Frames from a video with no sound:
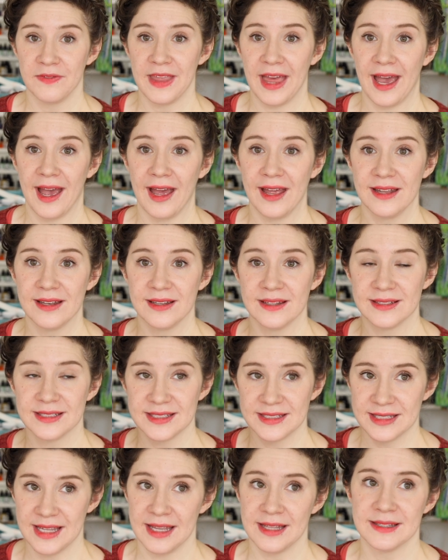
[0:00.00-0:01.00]
of that
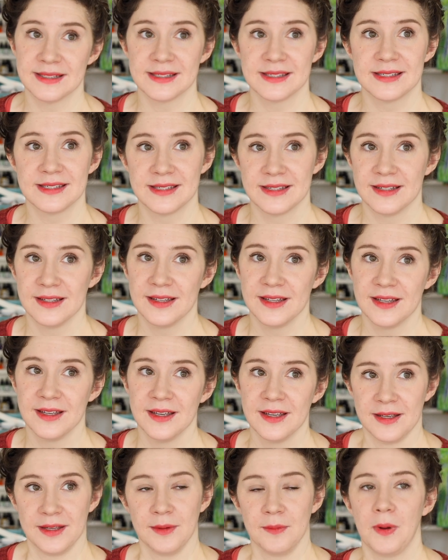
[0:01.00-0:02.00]
since
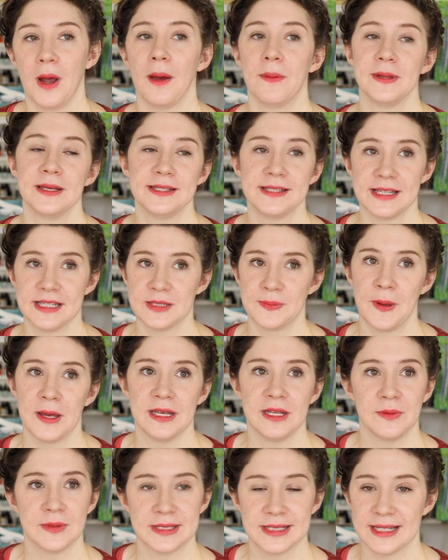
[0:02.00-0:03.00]
probably since
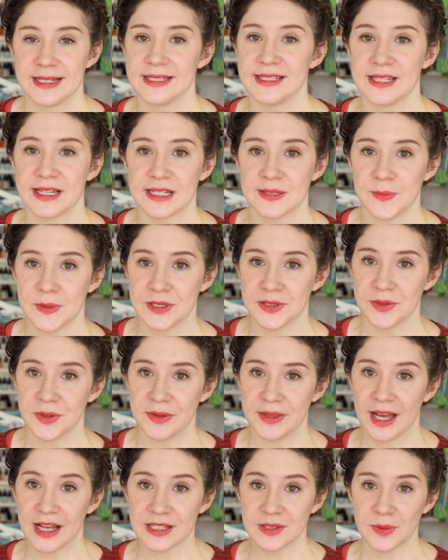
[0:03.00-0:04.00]
Penny was like six months
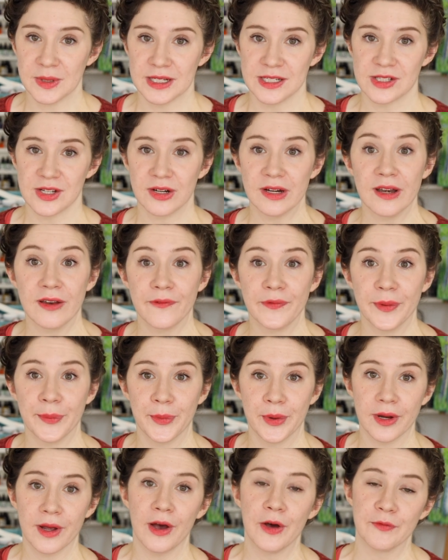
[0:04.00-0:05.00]
old. That's when I started to feel
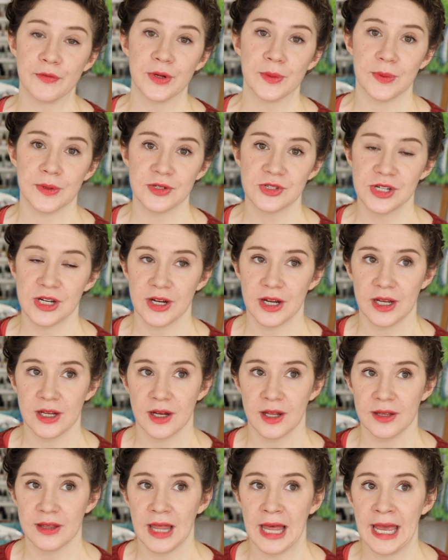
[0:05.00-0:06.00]
more comfortable sharing it
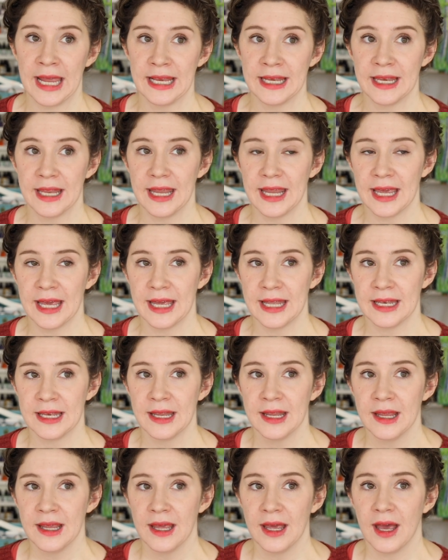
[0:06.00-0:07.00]
online and
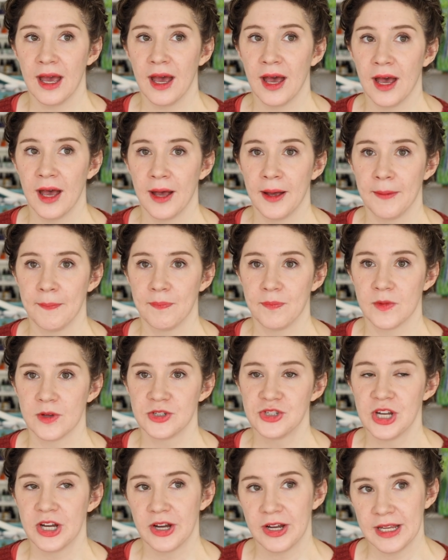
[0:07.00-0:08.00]
um, or
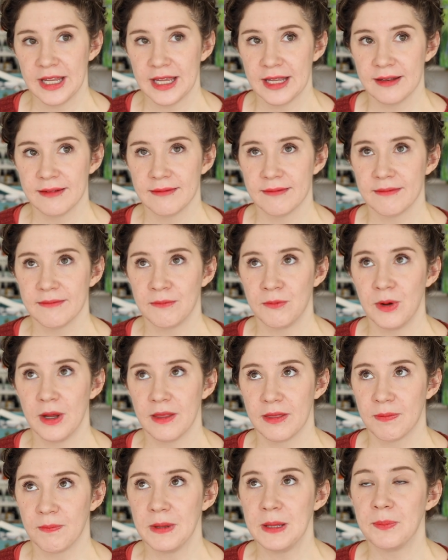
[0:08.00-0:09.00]
sharing it
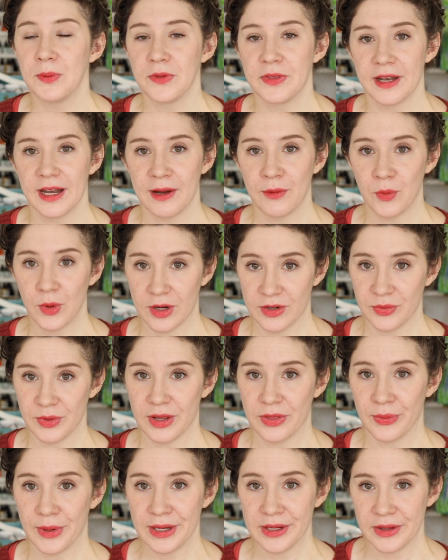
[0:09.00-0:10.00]
with people that I worked
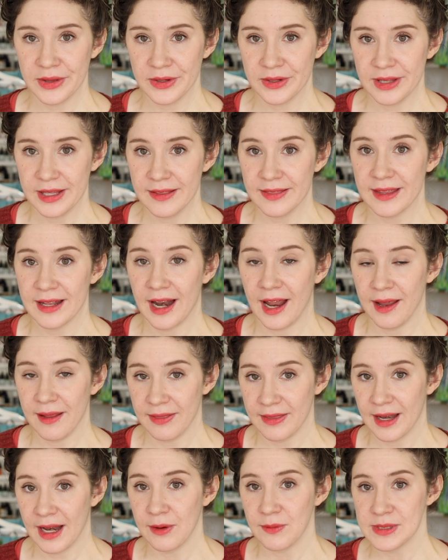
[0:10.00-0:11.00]
with regularly, that I
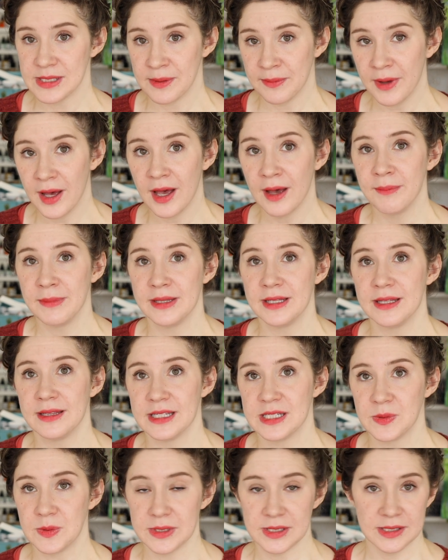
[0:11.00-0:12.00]
that I was a mom and that
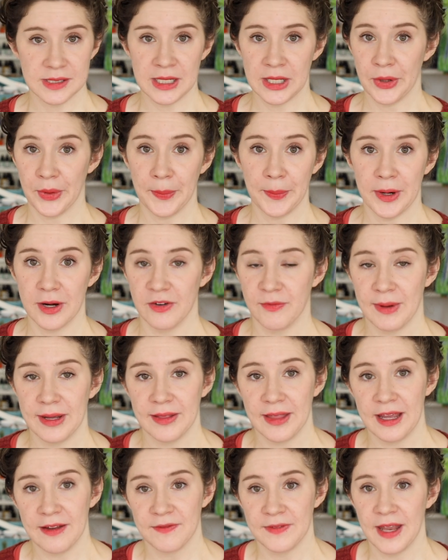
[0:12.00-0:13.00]
this was, you know, a part of my
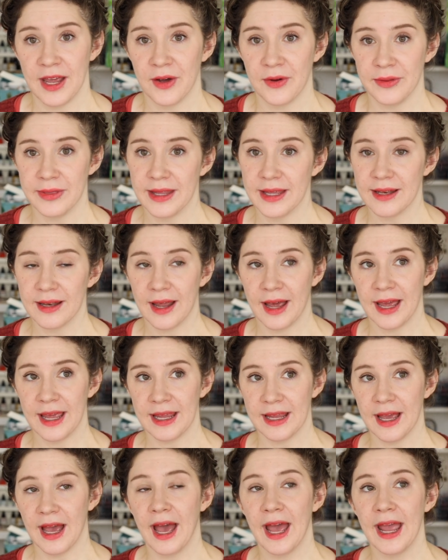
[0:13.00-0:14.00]
life now, and that
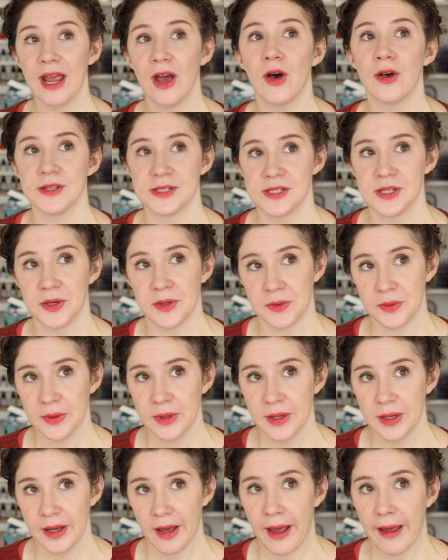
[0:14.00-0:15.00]
I I also,
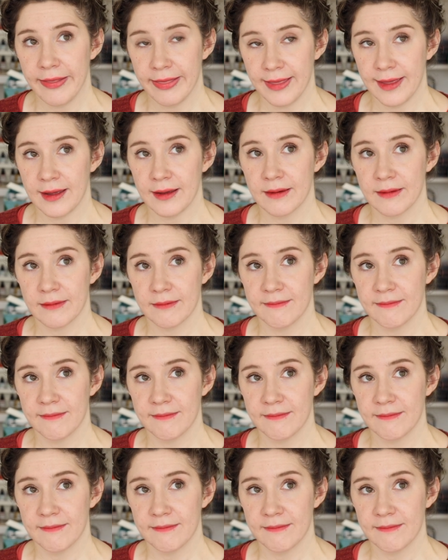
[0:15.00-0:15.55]
I think,